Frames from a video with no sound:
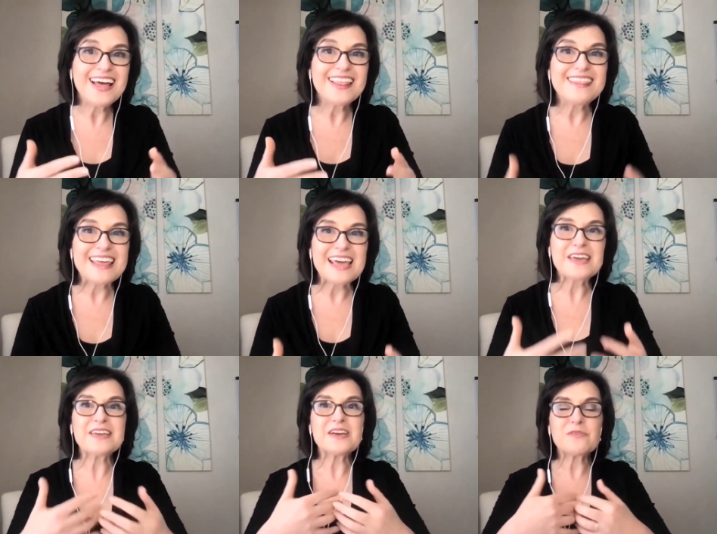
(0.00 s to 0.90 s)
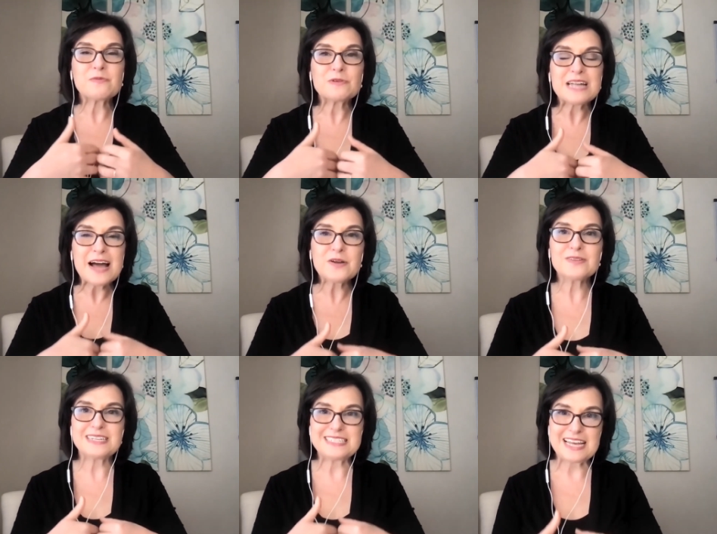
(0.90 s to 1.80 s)
they will not
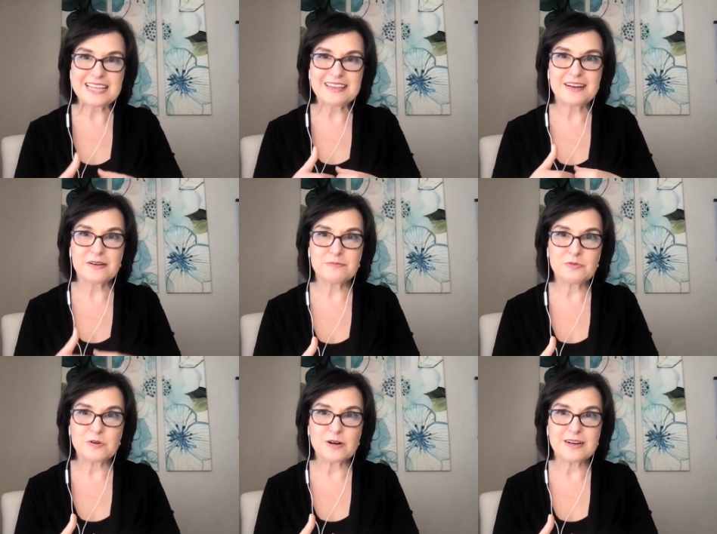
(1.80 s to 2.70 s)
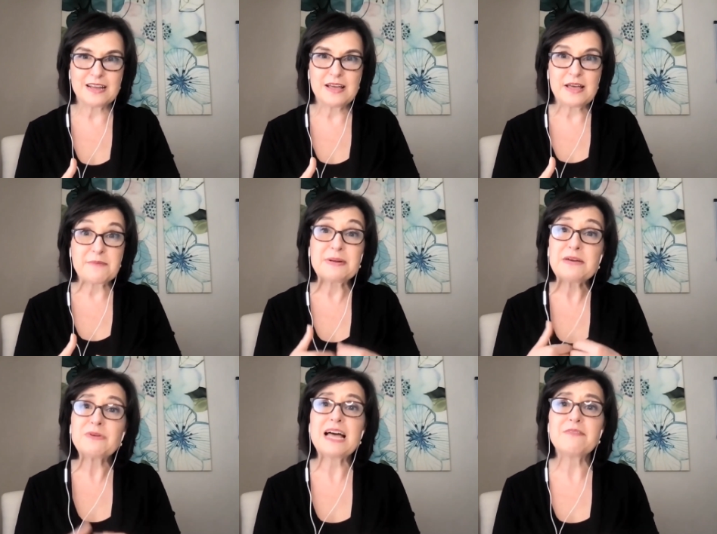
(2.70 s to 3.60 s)
only take that on board, but
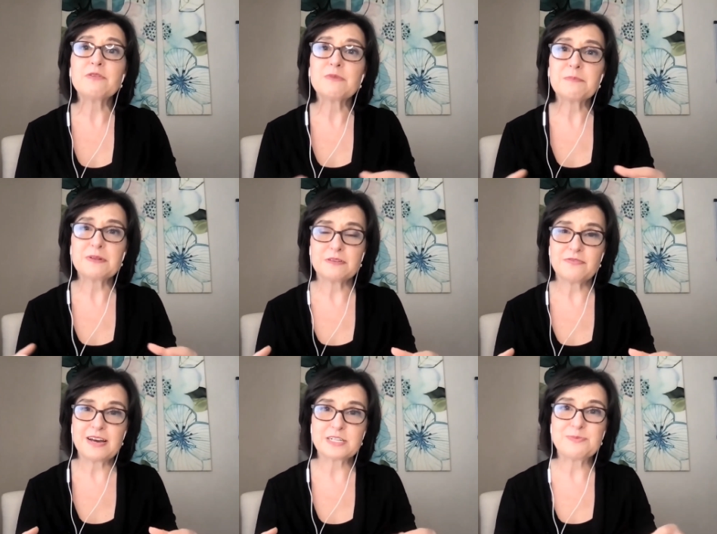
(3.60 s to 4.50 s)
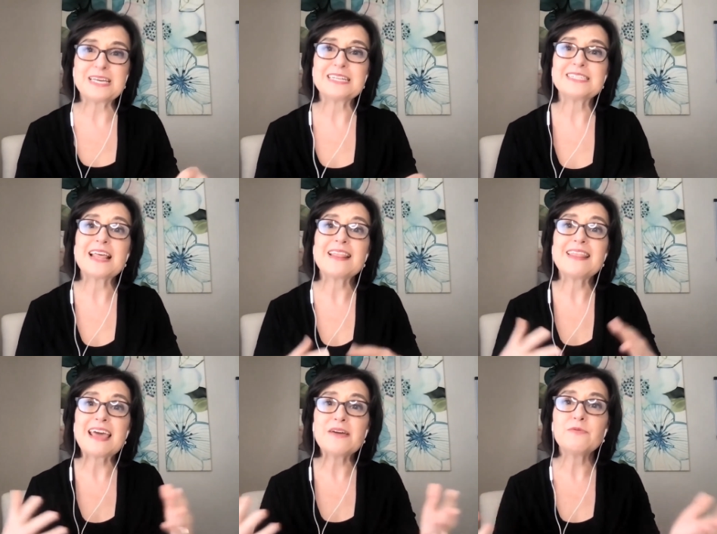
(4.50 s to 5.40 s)
it will have a ripple effect because
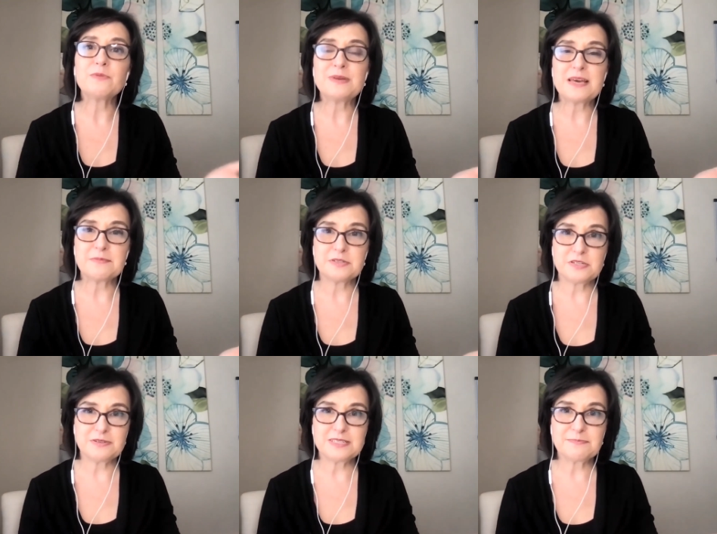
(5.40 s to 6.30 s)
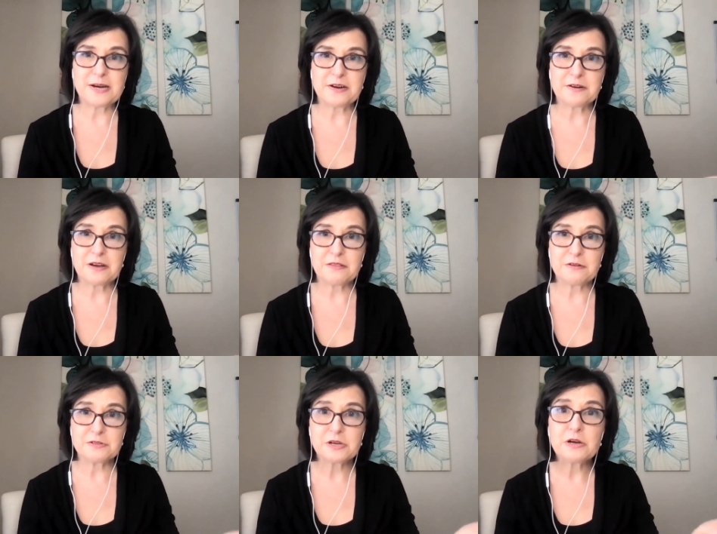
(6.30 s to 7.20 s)
they will be able to inspire
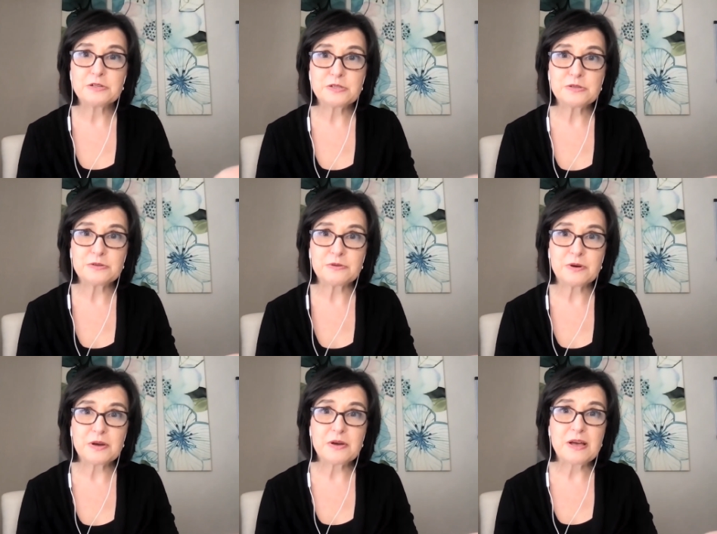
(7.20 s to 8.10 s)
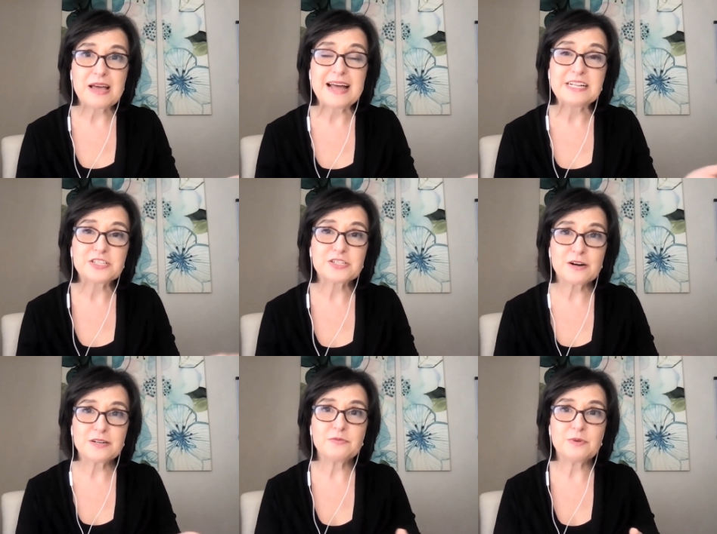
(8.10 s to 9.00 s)
others too and it
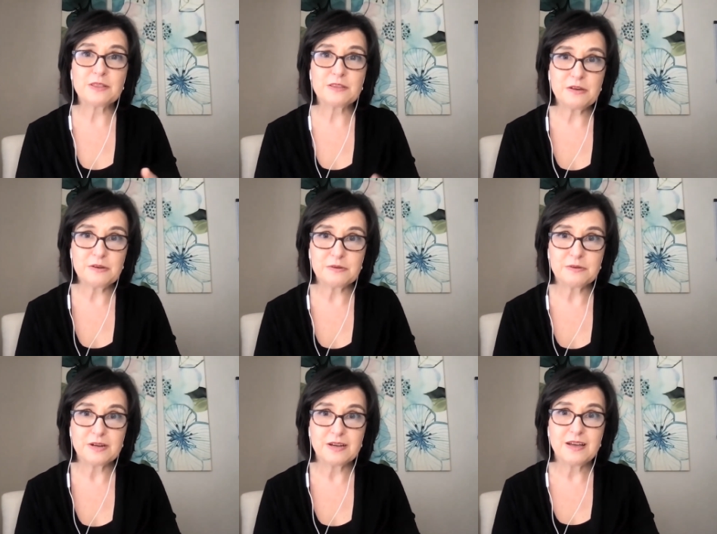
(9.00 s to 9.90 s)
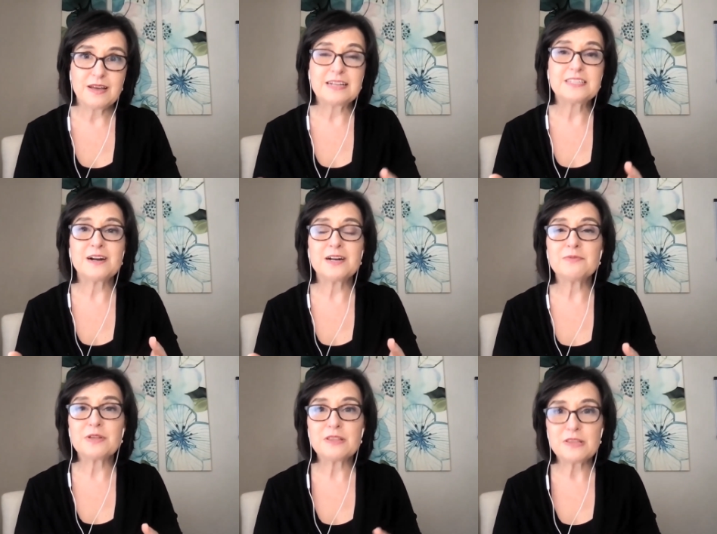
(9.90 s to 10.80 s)
started with you. It started
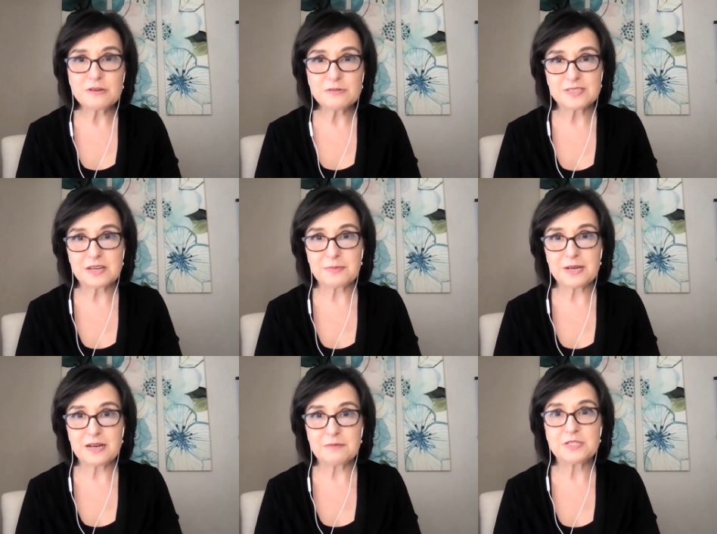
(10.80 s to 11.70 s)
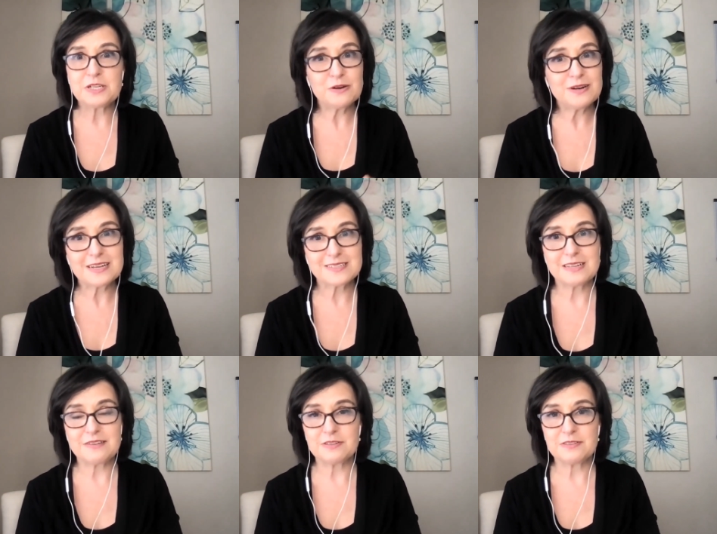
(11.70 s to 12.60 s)
with you stepping up to your next
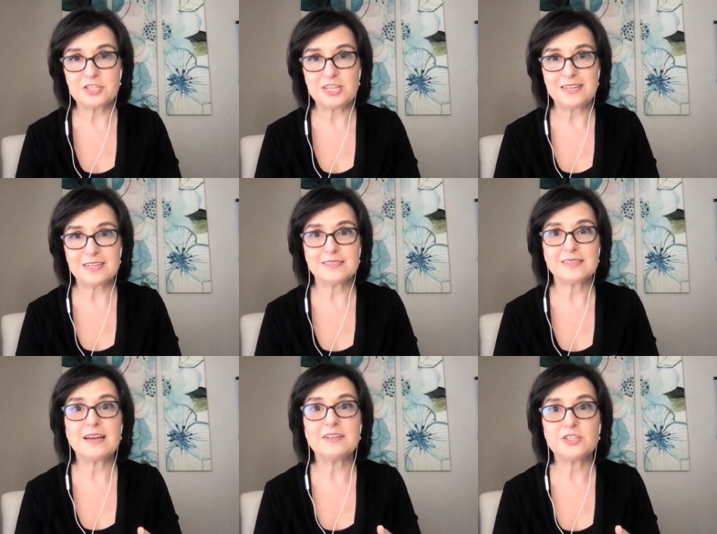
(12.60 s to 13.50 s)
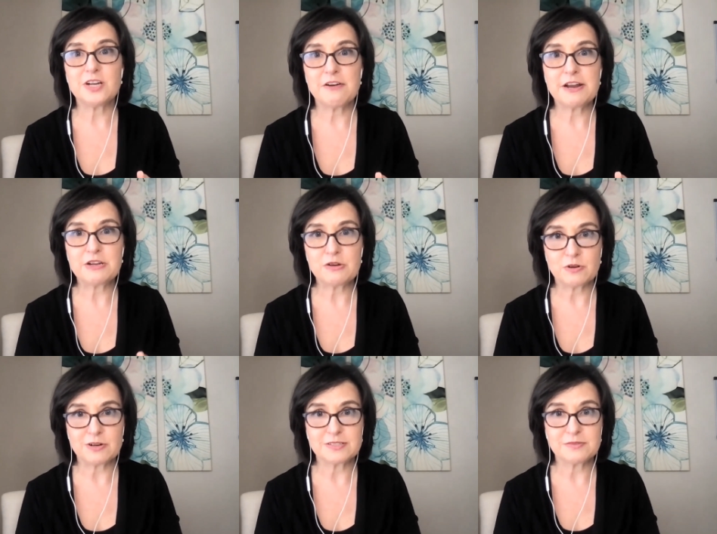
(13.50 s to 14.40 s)
level of genius and sharing
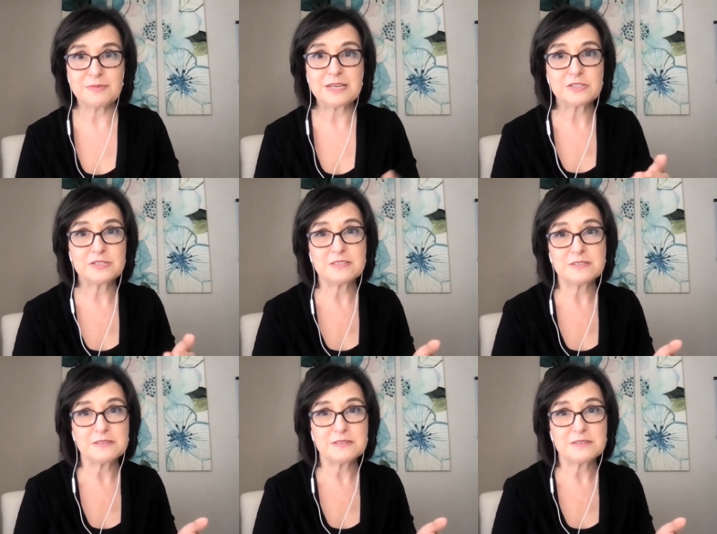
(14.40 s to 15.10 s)
yours because